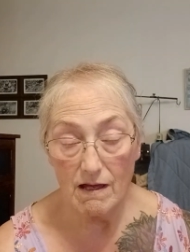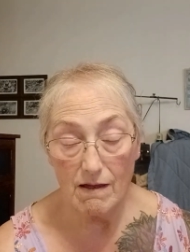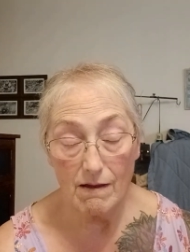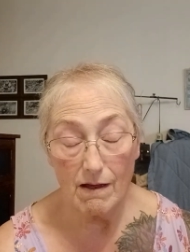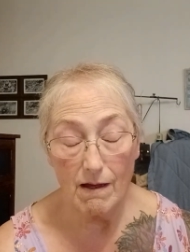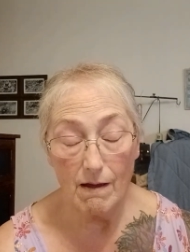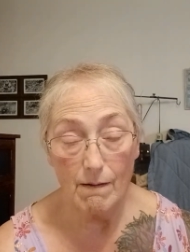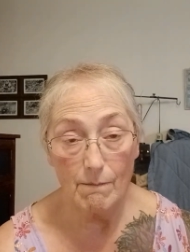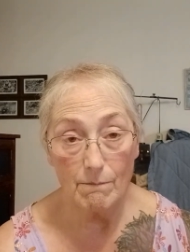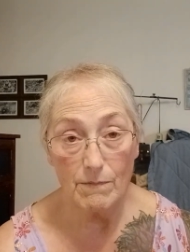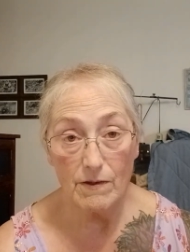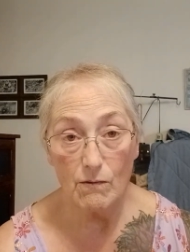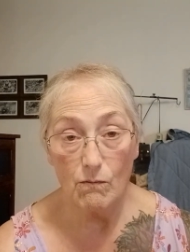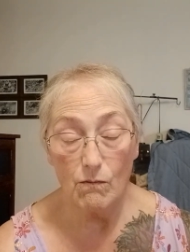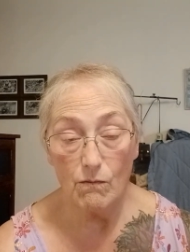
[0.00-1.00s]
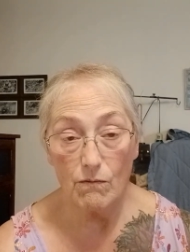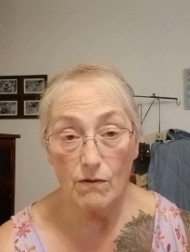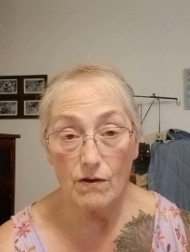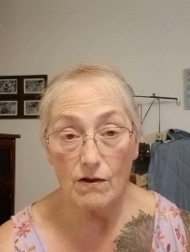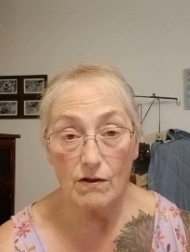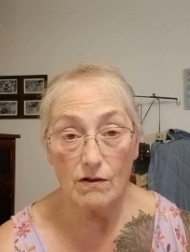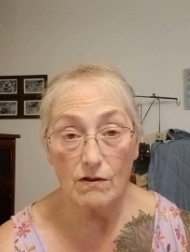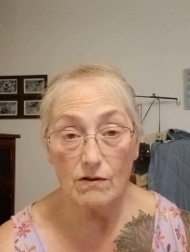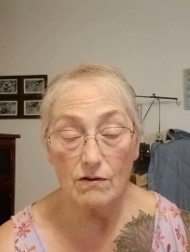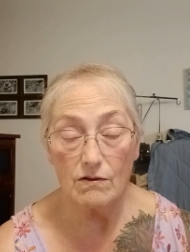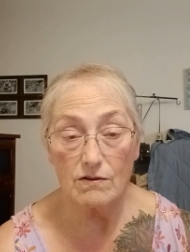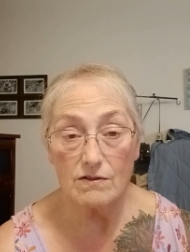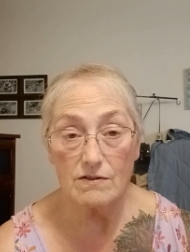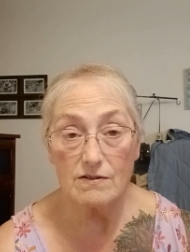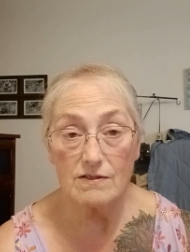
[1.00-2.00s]
Um, the,
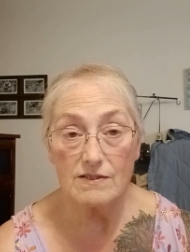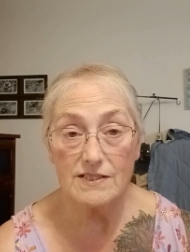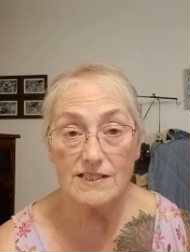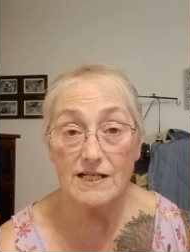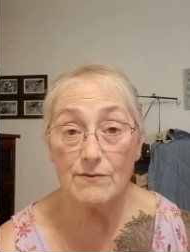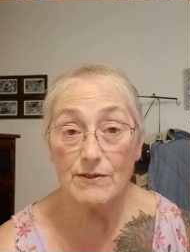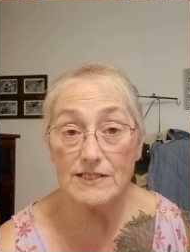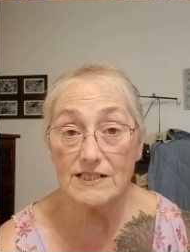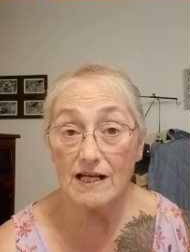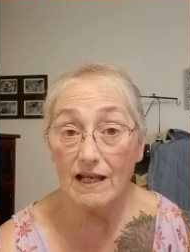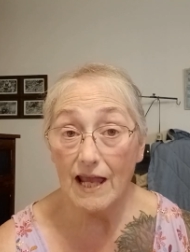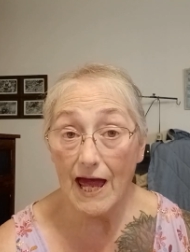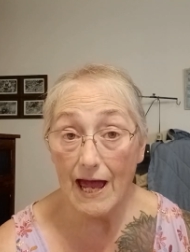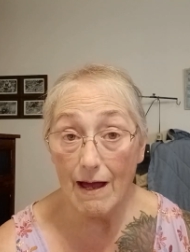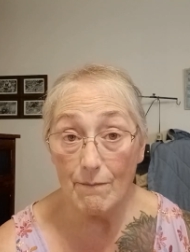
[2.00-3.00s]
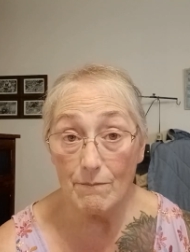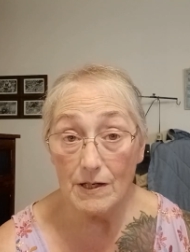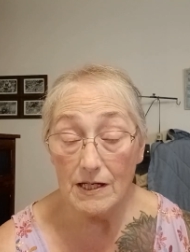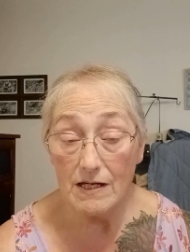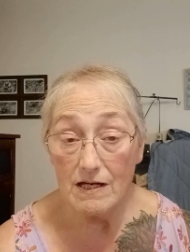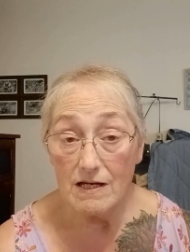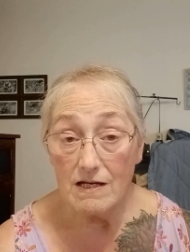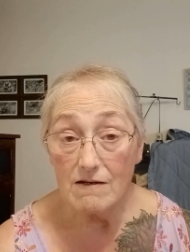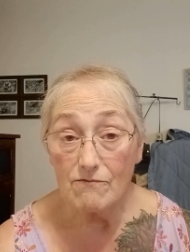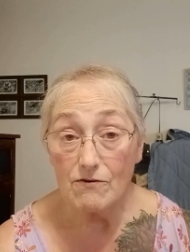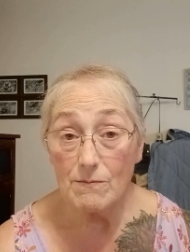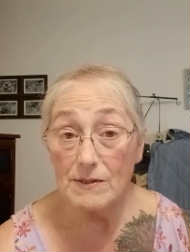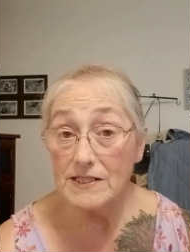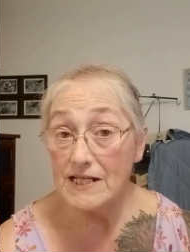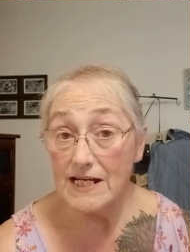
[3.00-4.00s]
the series collab
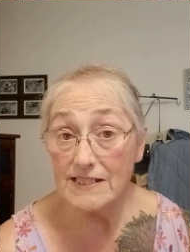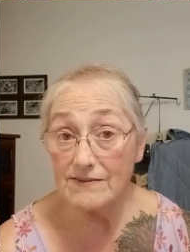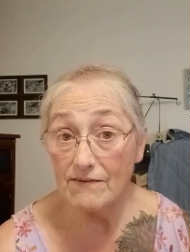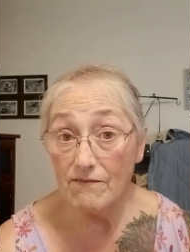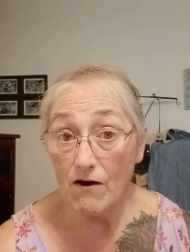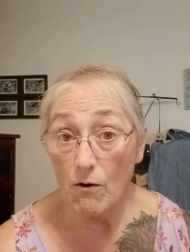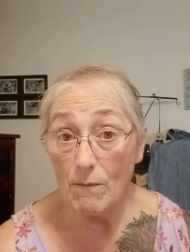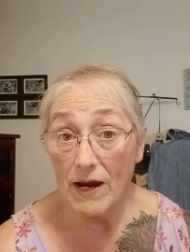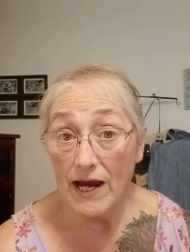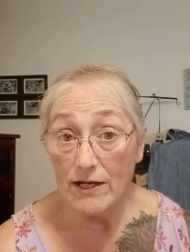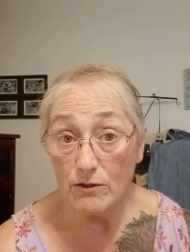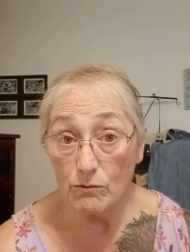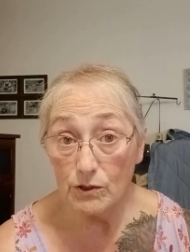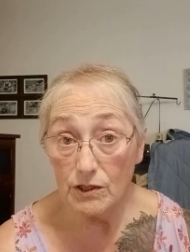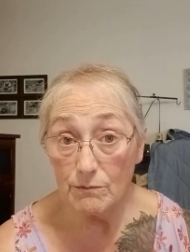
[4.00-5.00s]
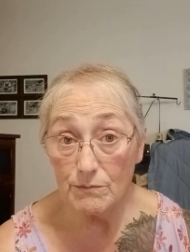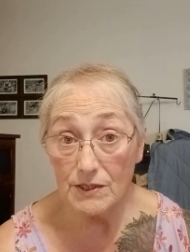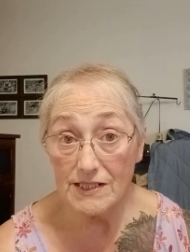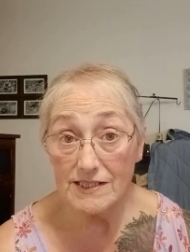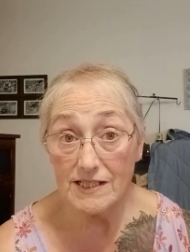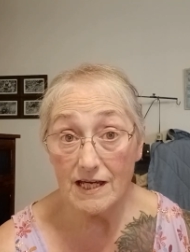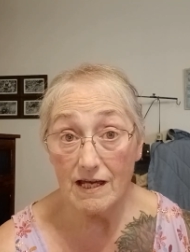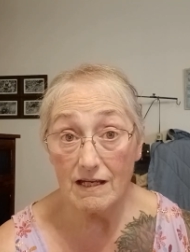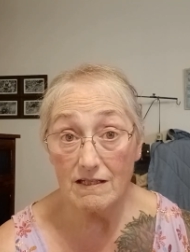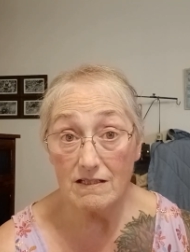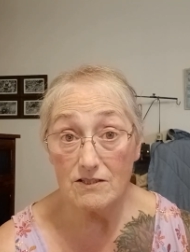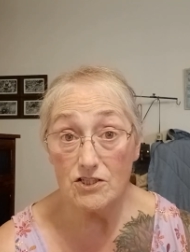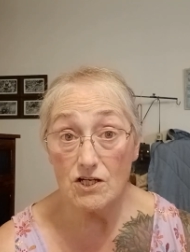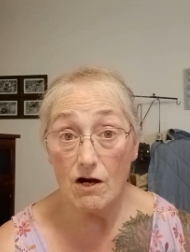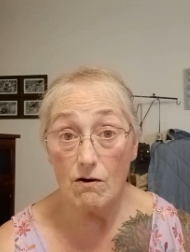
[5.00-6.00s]
from the Taste of Home annual cookbook set
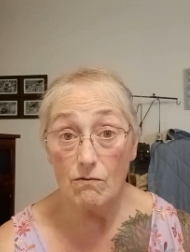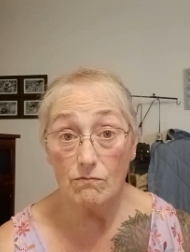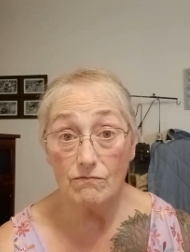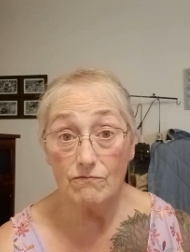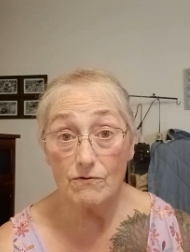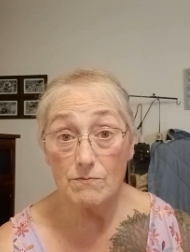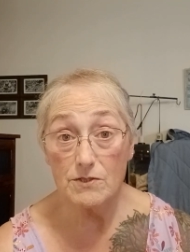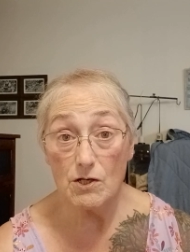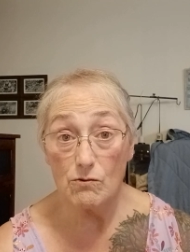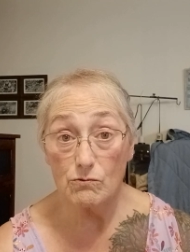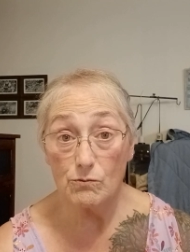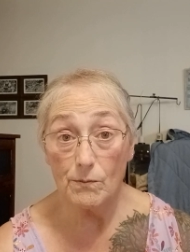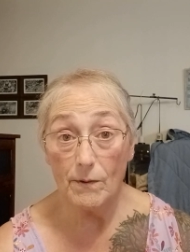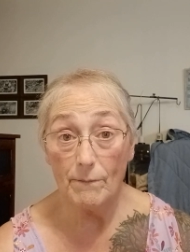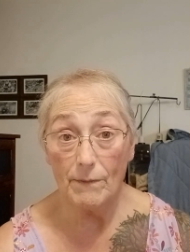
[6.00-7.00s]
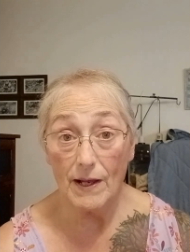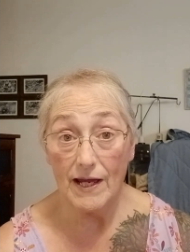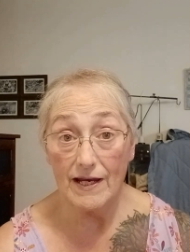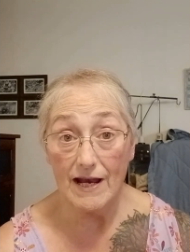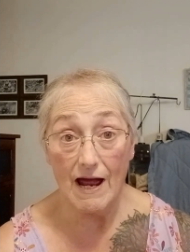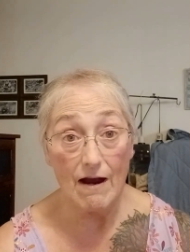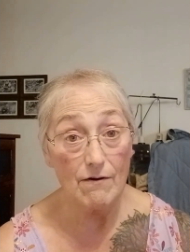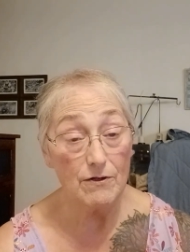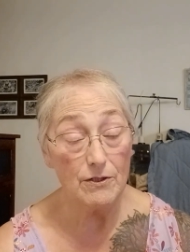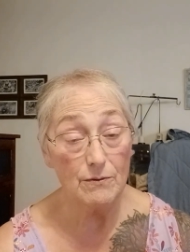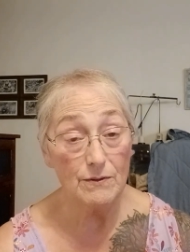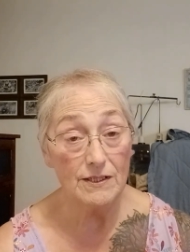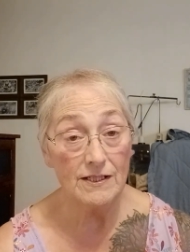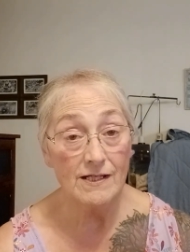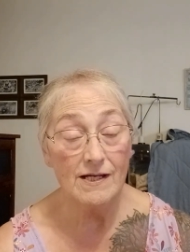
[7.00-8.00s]
Joan from Joan's Green Plate and I are
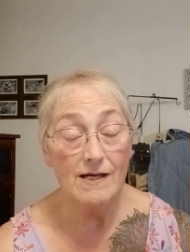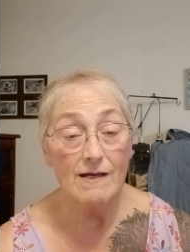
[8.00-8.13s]
doing.